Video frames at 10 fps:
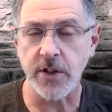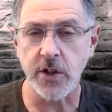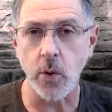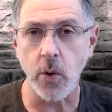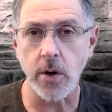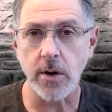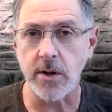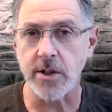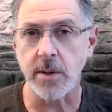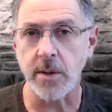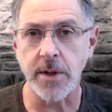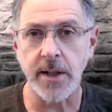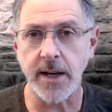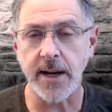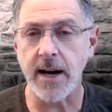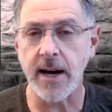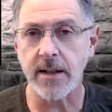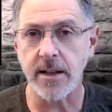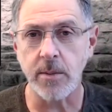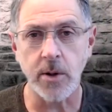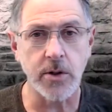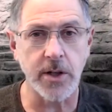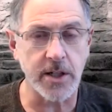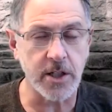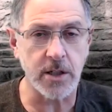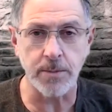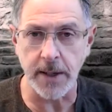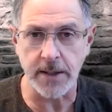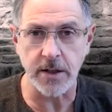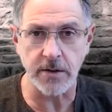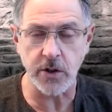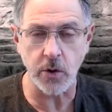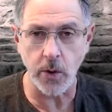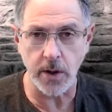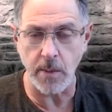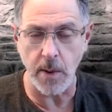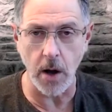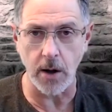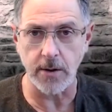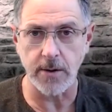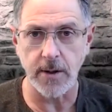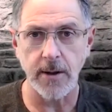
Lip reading: store or something they got at the most expensive store in the mall,